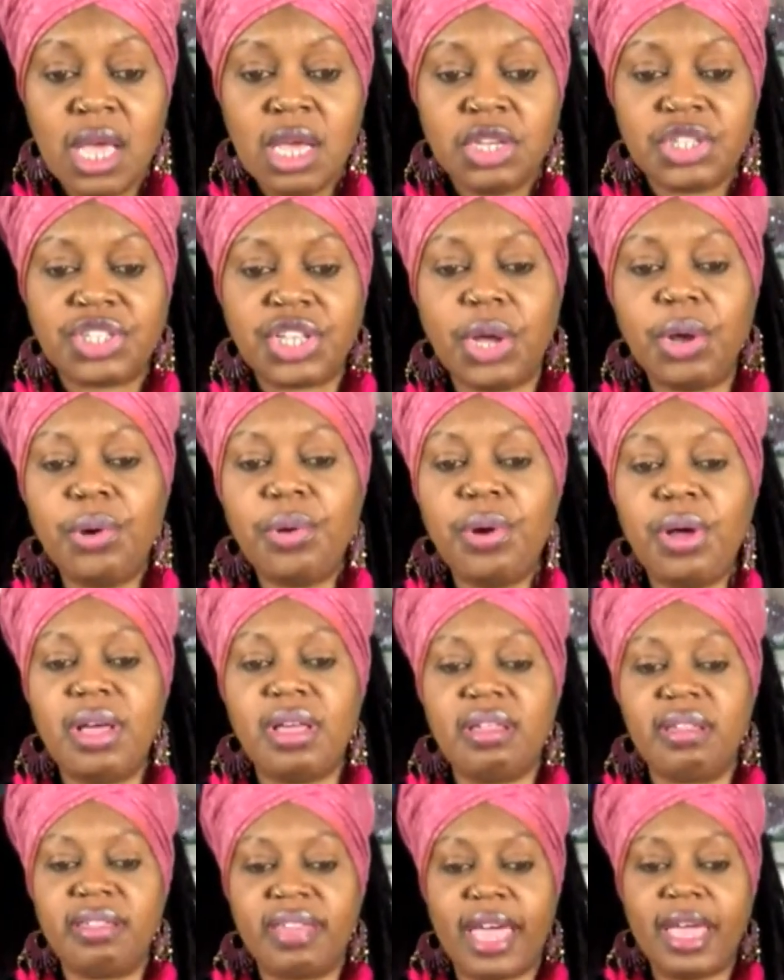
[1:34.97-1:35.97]
So
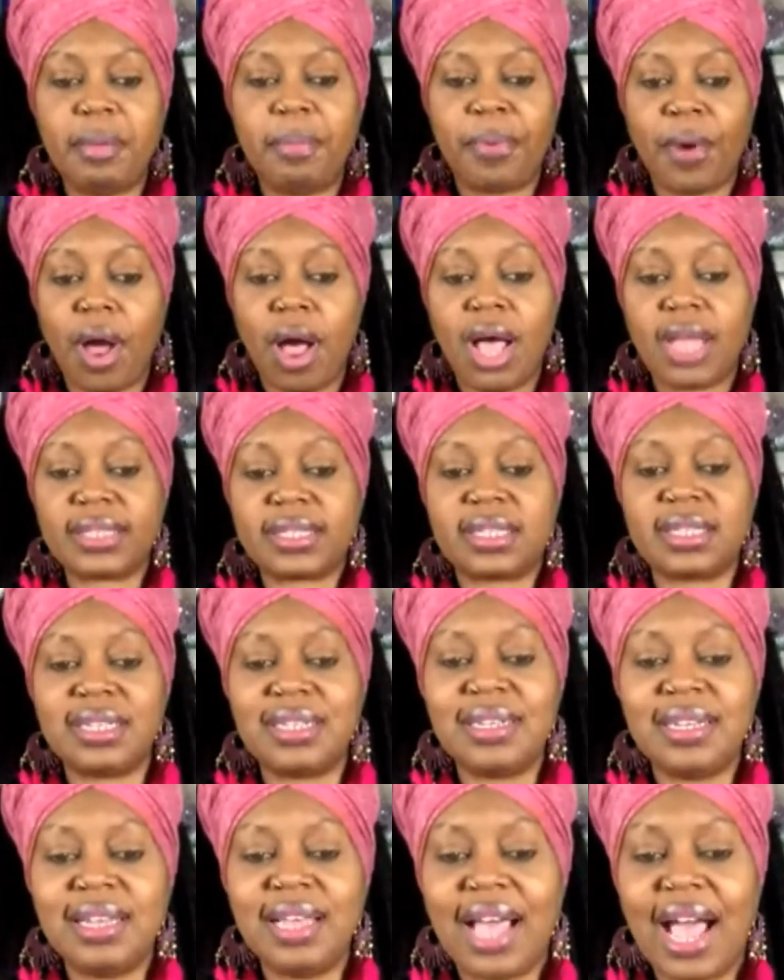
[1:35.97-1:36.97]
they brought
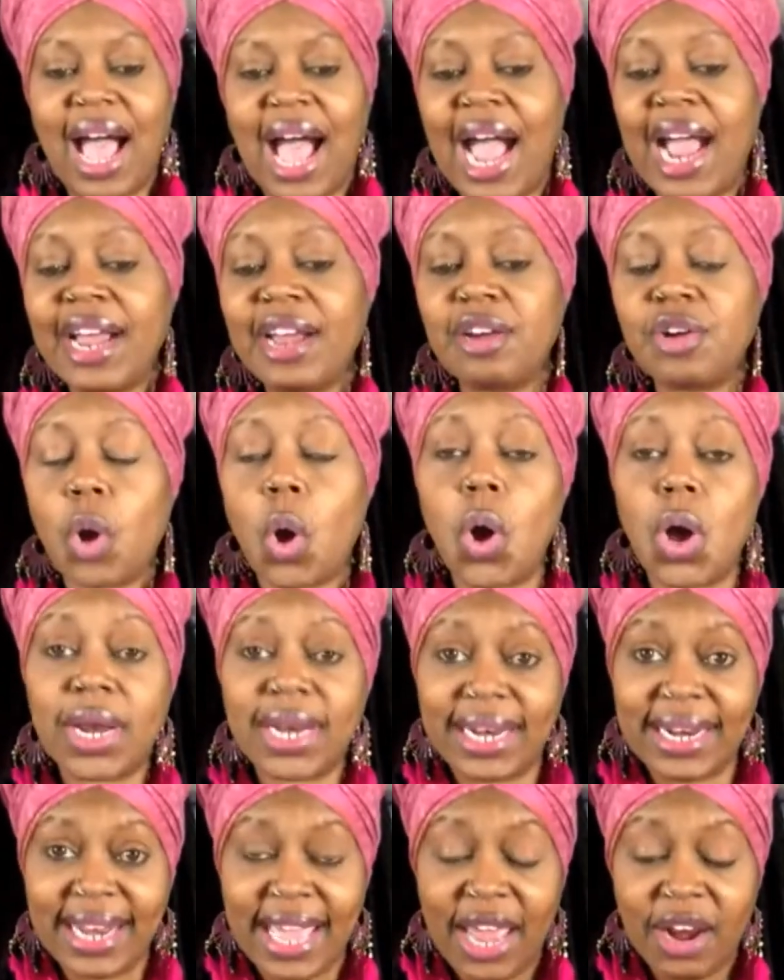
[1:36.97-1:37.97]

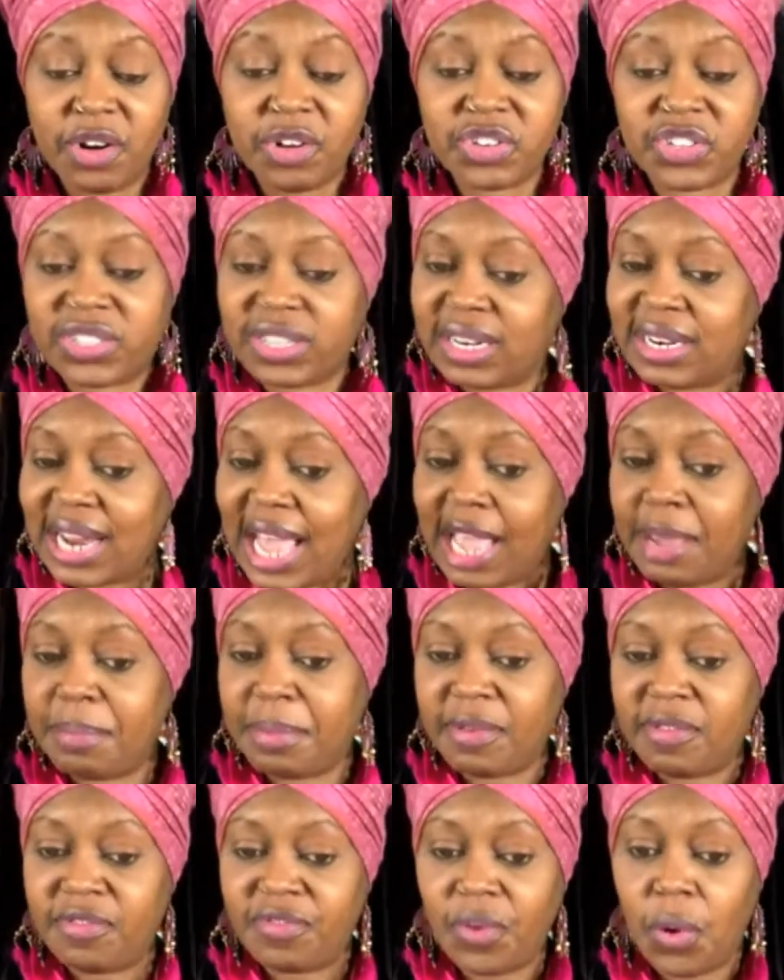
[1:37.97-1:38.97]
iron-on letters the night
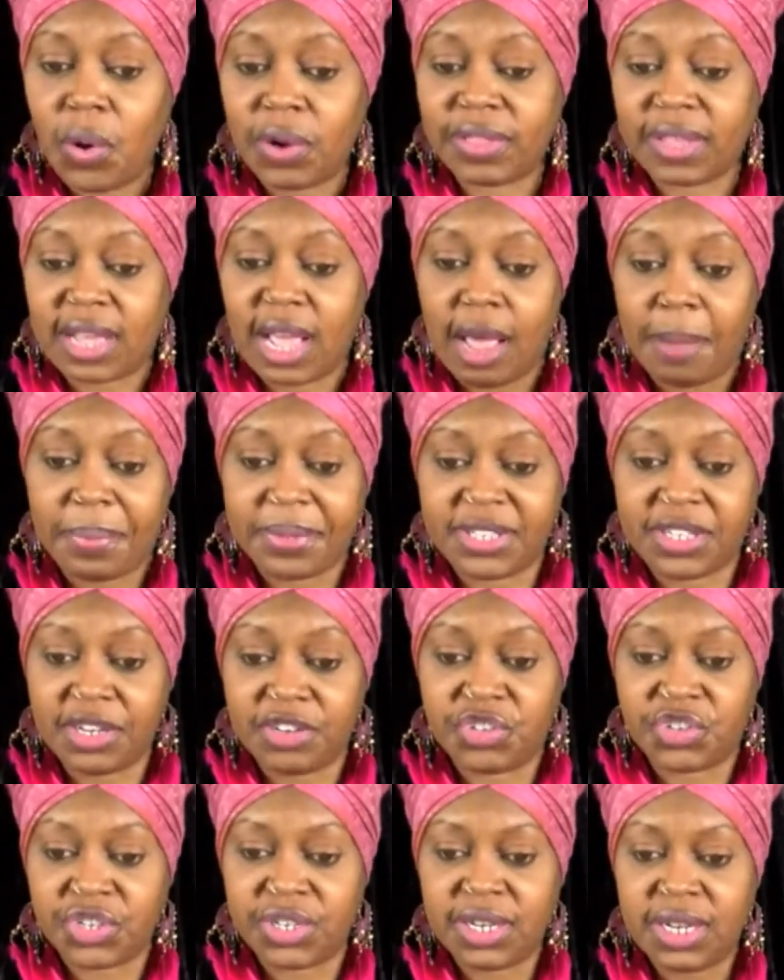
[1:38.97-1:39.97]
before the
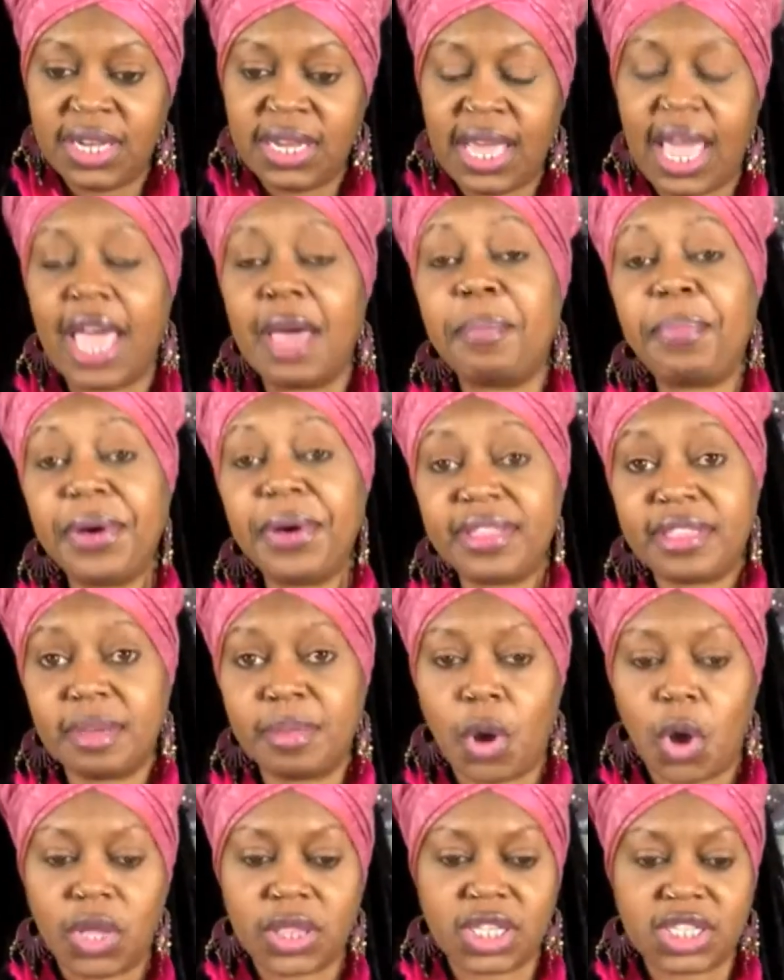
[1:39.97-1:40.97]
competition and put
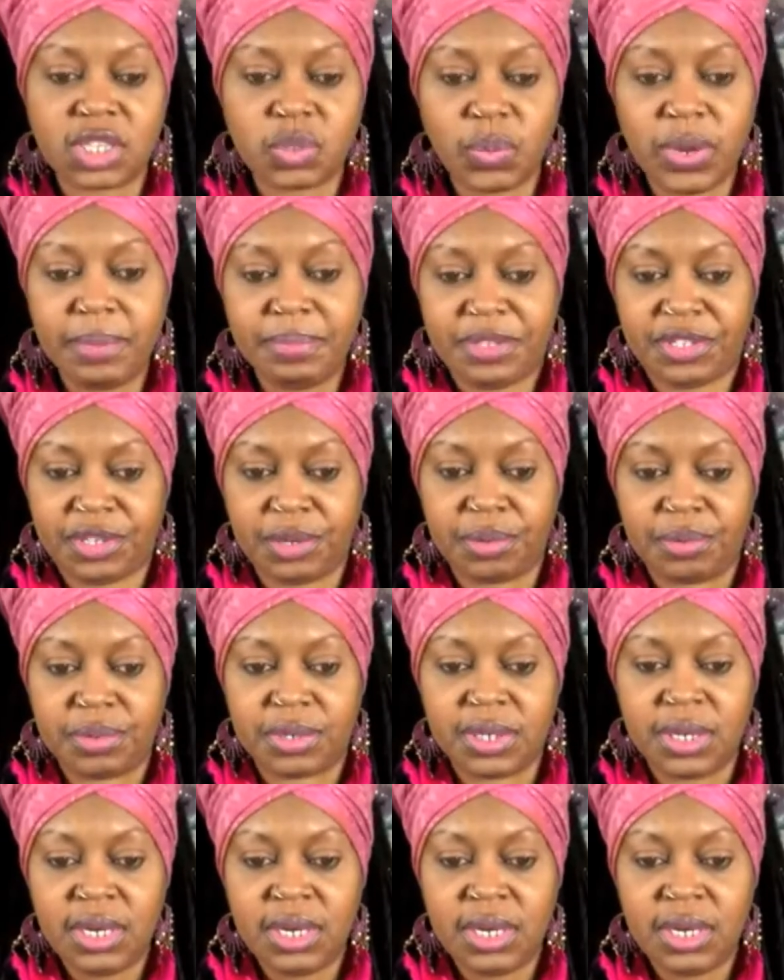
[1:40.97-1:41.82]
them on the swimsuit.